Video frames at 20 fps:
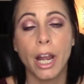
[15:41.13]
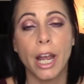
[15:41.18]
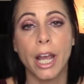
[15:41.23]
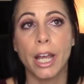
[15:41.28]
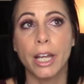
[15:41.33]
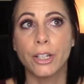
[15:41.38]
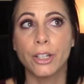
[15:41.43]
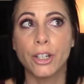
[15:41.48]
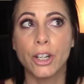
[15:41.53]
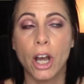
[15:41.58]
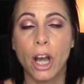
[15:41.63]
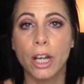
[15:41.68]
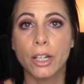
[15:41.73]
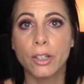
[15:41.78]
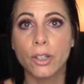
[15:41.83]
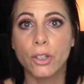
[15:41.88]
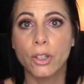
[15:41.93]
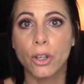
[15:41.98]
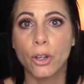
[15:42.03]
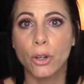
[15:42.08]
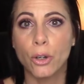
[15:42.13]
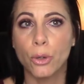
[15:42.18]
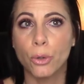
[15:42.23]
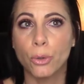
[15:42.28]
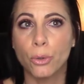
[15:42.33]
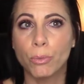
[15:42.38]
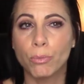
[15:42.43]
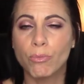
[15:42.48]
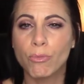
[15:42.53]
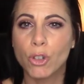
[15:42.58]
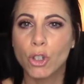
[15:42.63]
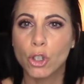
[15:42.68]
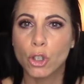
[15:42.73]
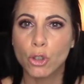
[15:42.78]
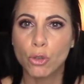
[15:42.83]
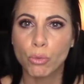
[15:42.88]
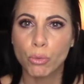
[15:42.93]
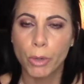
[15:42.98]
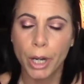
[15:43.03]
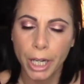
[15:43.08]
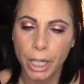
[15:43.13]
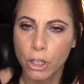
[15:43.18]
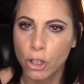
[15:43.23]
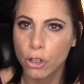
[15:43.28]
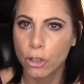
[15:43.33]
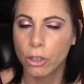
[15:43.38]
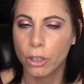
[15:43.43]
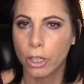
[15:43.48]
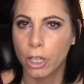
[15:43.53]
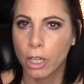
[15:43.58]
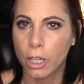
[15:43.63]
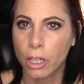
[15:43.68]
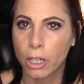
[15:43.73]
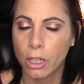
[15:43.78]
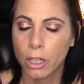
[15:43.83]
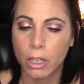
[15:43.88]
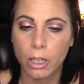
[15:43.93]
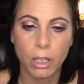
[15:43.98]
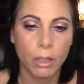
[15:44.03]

and not so strange looking.